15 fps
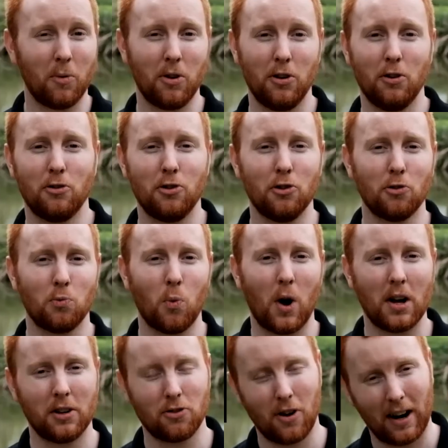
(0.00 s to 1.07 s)
what you'd use
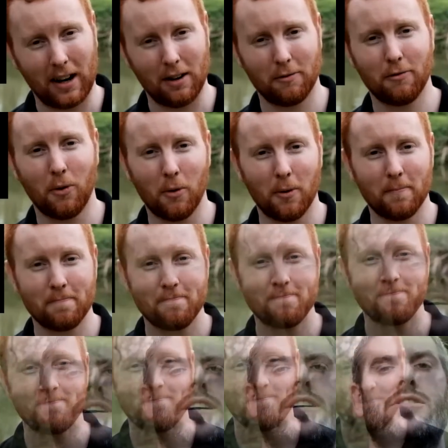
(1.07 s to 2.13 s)
wide tracking for.
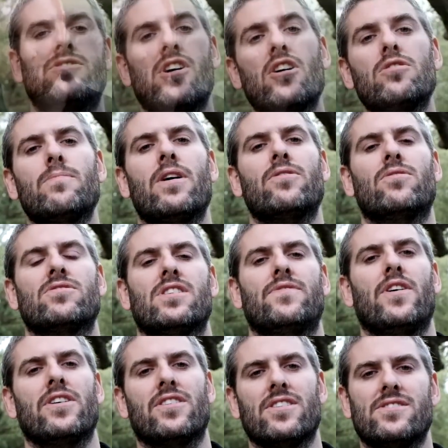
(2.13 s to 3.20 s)
Zone mode
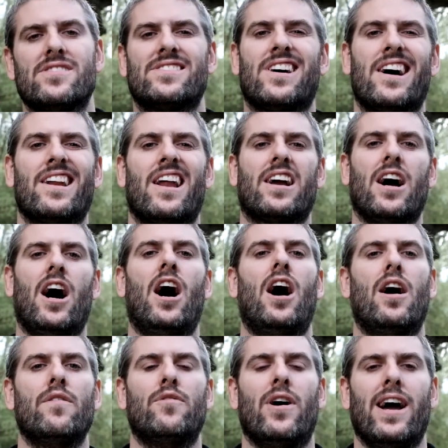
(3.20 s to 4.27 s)
autofocus is kind of like a
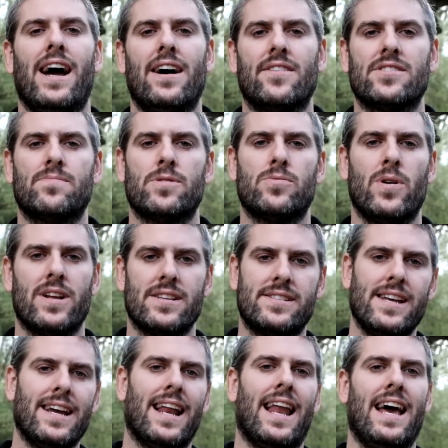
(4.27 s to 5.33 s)
halfway house between a
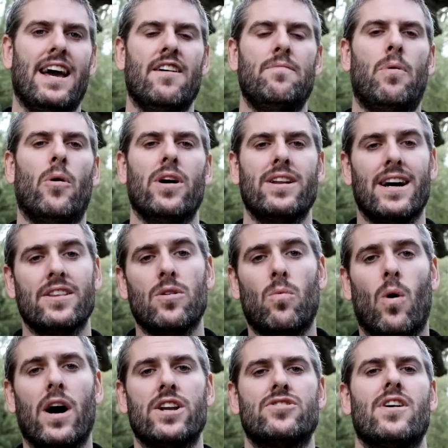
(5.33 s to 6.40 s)
single AF point and the
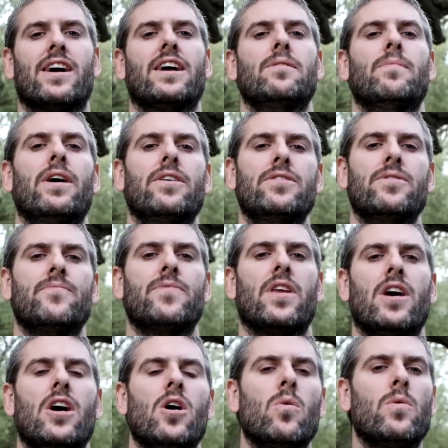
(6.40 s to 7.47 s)
wide tracking mode.
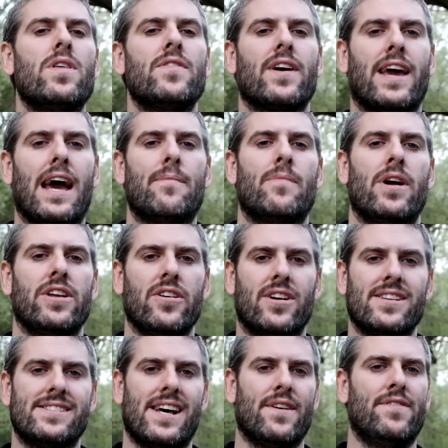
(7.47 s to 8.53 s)
Within the camera, you
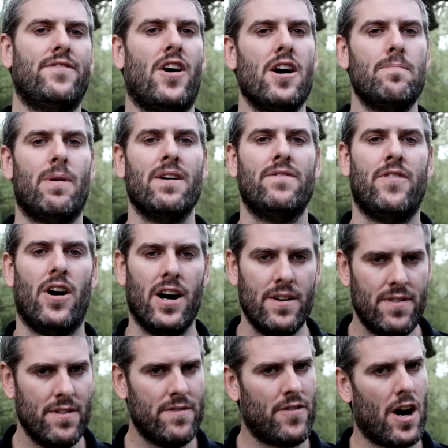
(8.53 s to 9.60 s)
can set a 5x5,
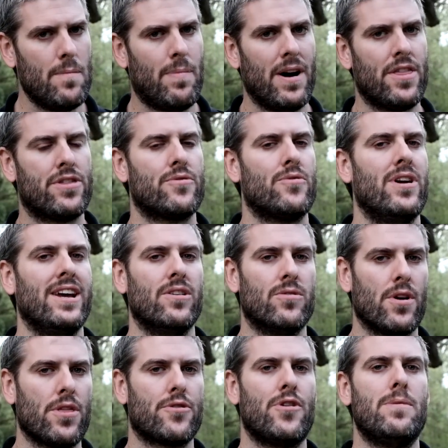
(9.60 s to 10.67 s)
5x3 or a
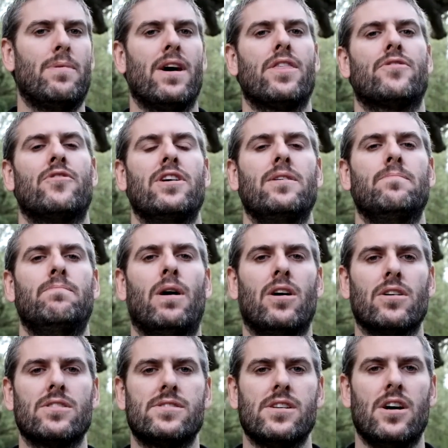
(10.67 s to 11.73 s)
3x3
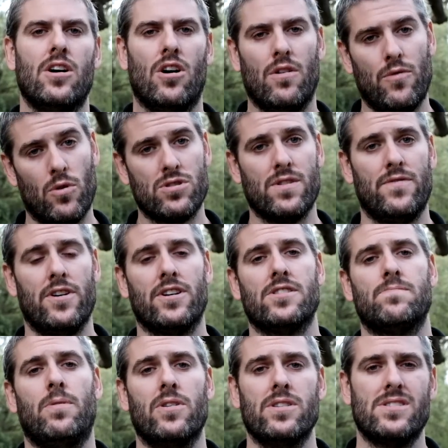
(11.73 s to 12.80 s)
box of autofocus
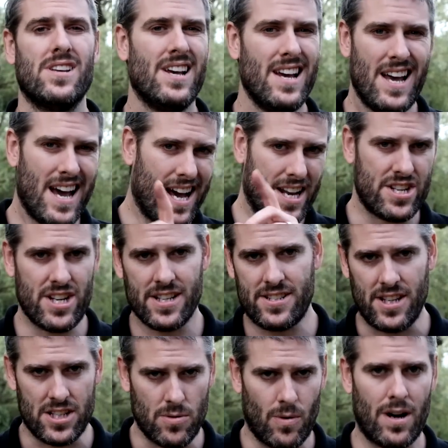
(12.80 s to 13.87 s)
points and adjust
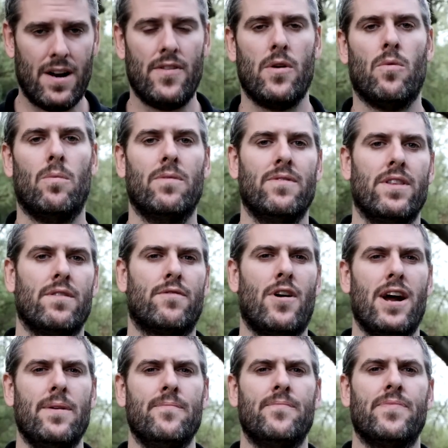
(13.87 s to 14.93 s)
it to wherever you want within the
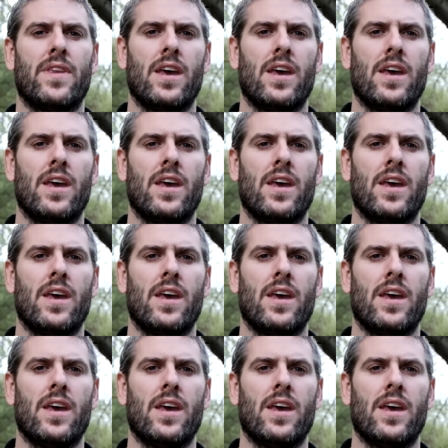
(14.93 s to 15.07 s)
frame.